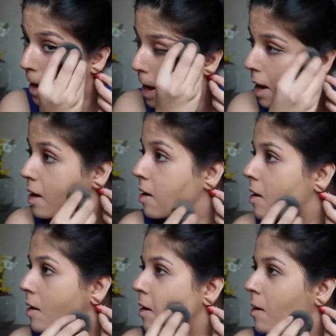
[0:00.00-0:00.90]

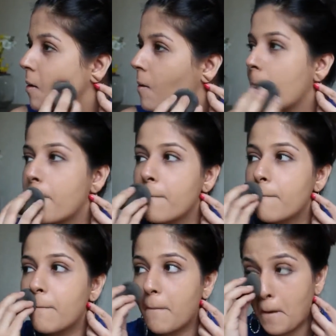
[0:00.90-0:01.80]

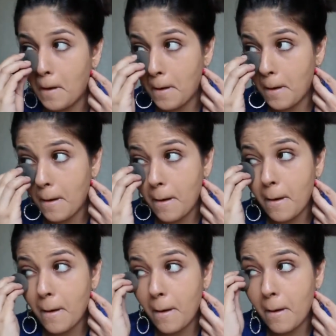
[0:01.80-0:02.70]

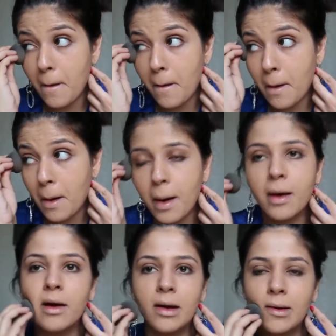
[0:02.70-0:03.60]

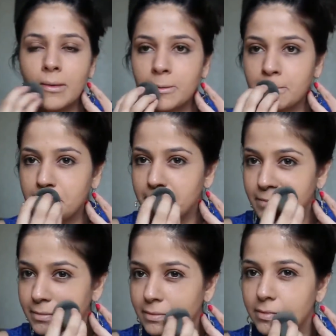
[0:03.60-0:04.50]

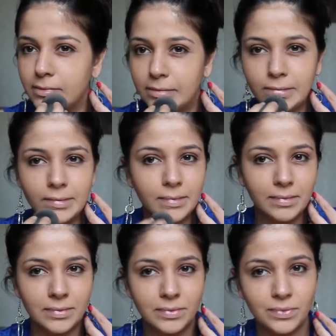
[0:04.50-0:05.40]

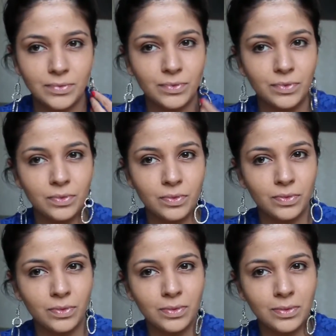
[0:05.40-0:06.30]

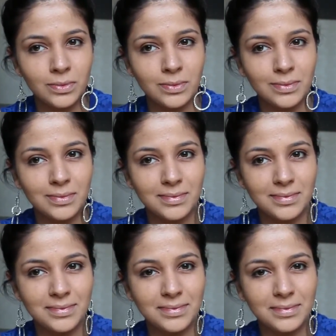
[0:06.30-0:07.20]

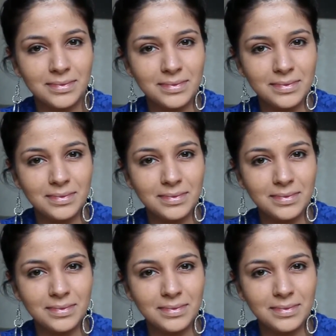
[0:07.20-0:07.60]
Nobody speaks.